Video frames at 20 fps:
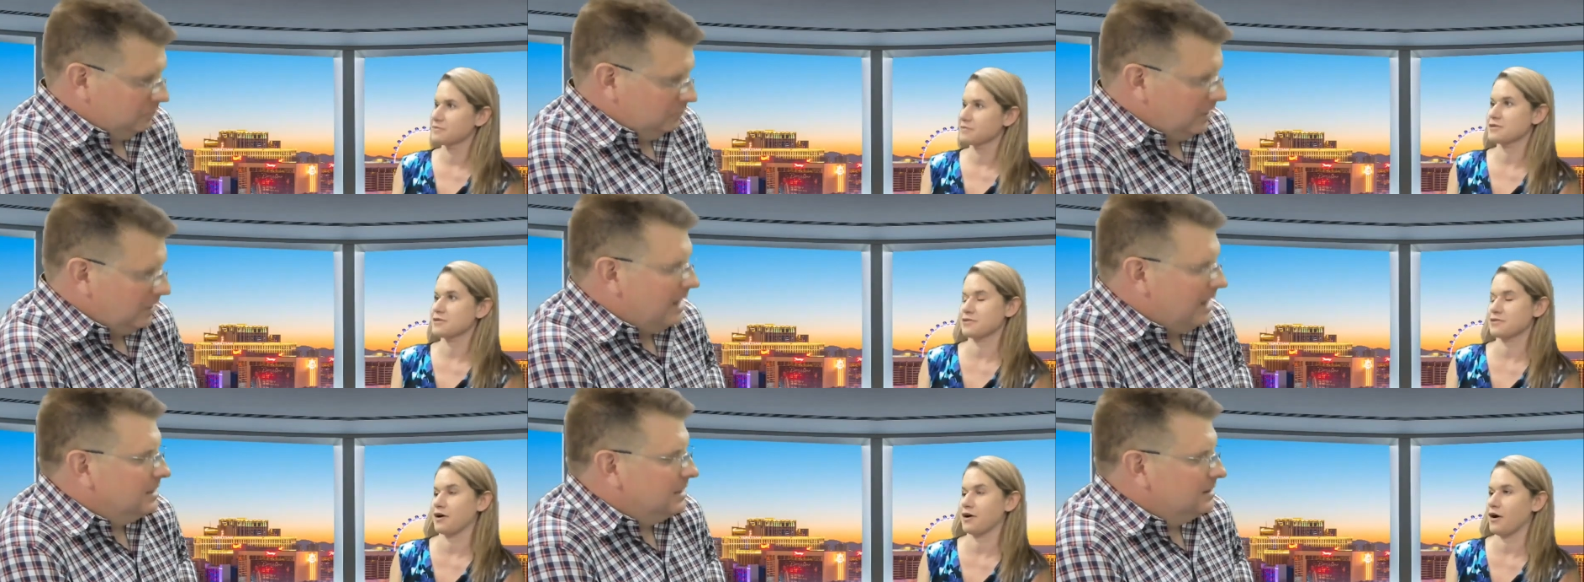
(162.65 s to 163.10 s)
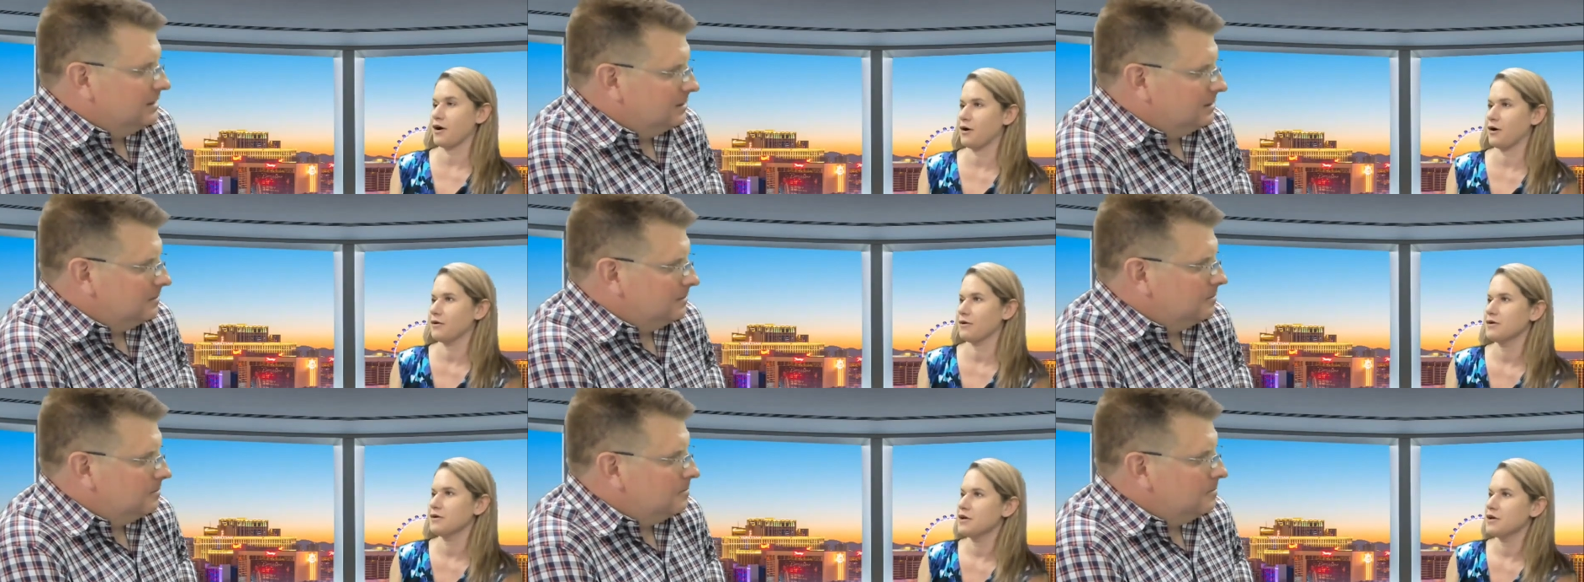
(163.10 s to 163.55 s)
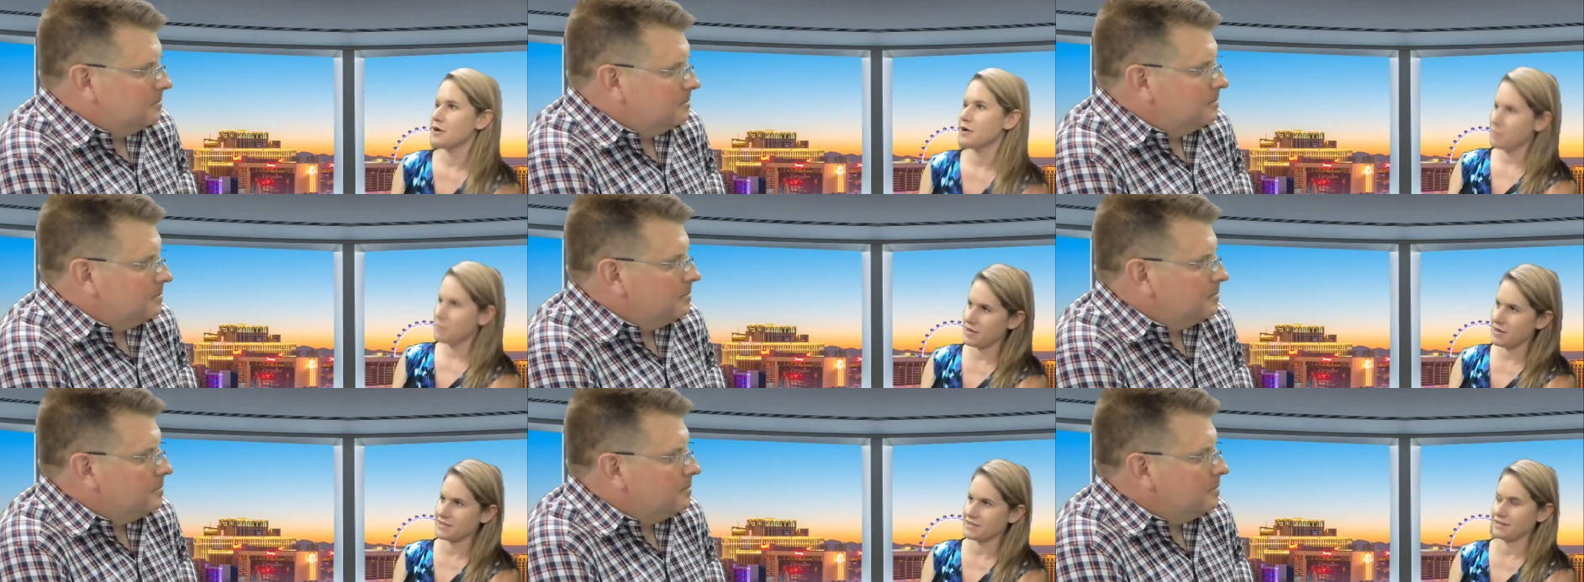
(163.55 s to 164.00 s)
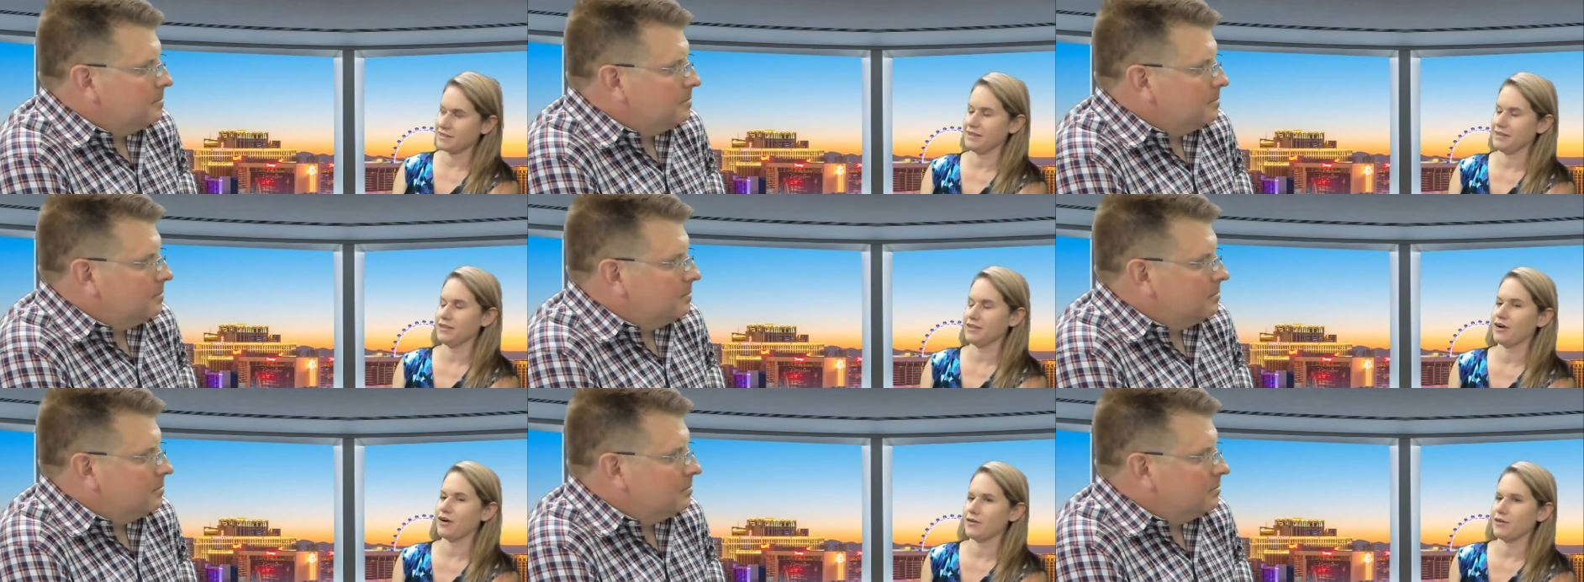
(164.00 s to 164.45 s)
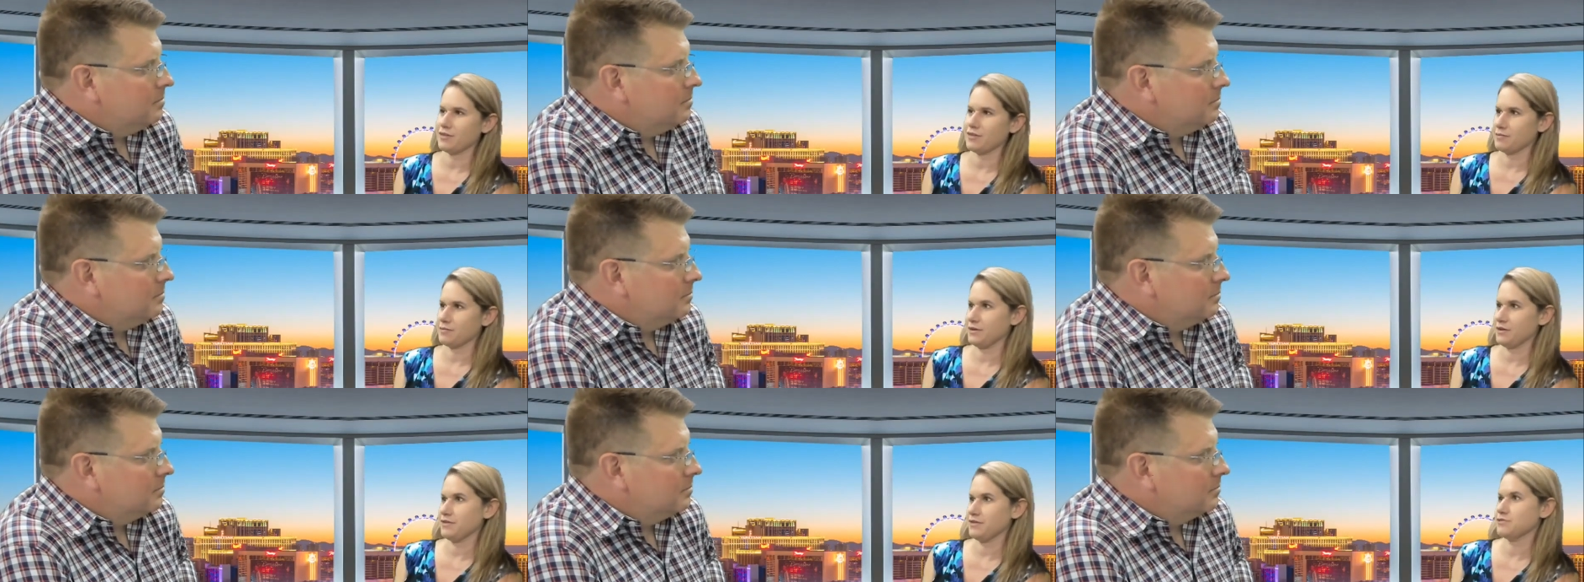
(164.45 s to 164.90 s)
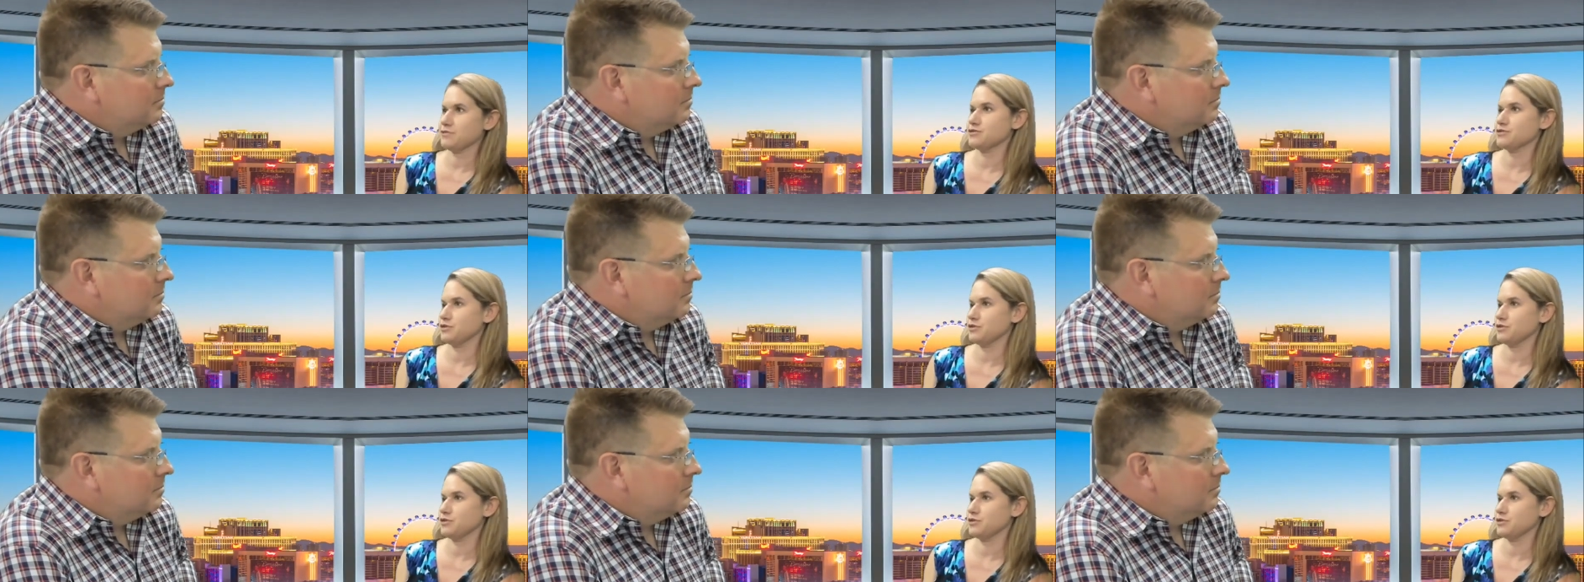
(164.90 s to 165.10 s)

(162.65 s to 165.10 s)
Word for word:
Speaker 1: Right. So basically the concept is